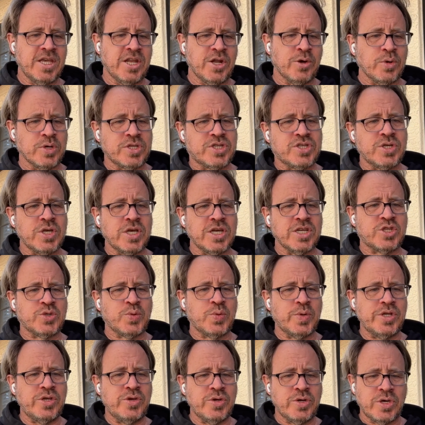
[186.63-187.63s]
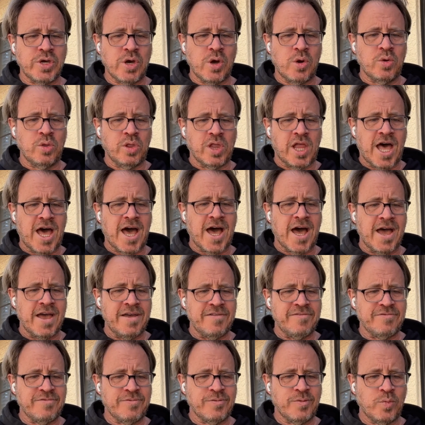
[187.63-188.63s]
It's when you go
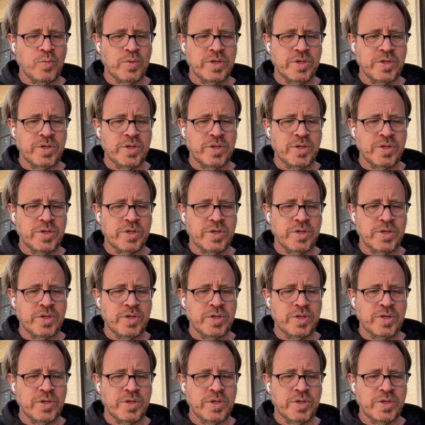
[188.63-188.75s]
live